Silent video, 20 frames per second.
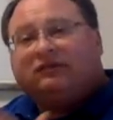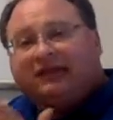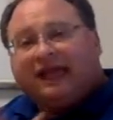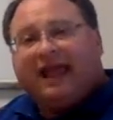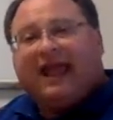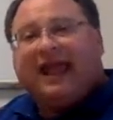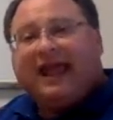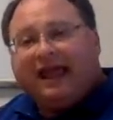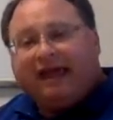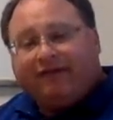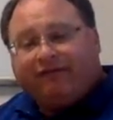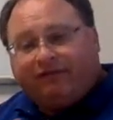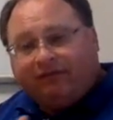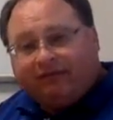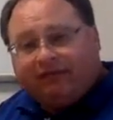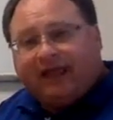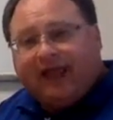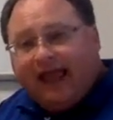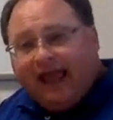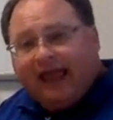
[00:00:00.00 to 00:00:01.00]
day after
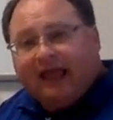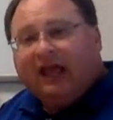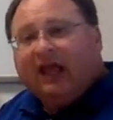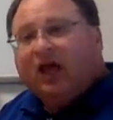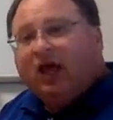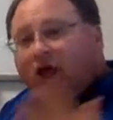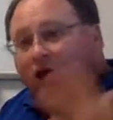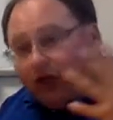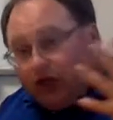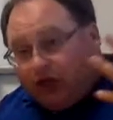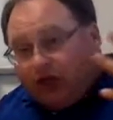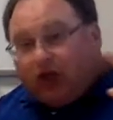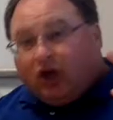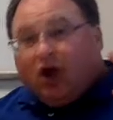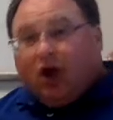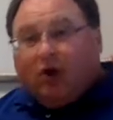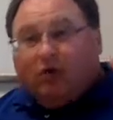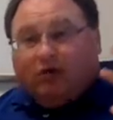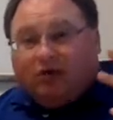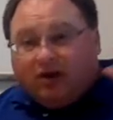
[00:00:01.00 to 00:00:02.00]
day. You
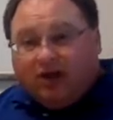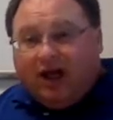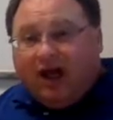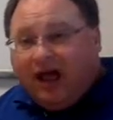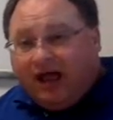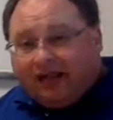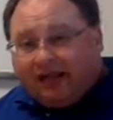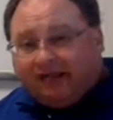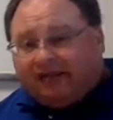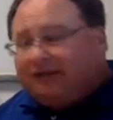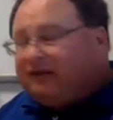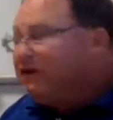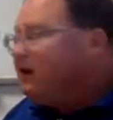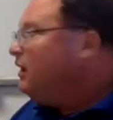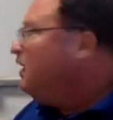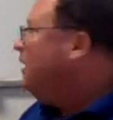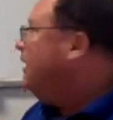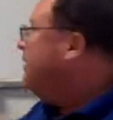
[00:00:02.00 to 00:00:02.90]
go nuts.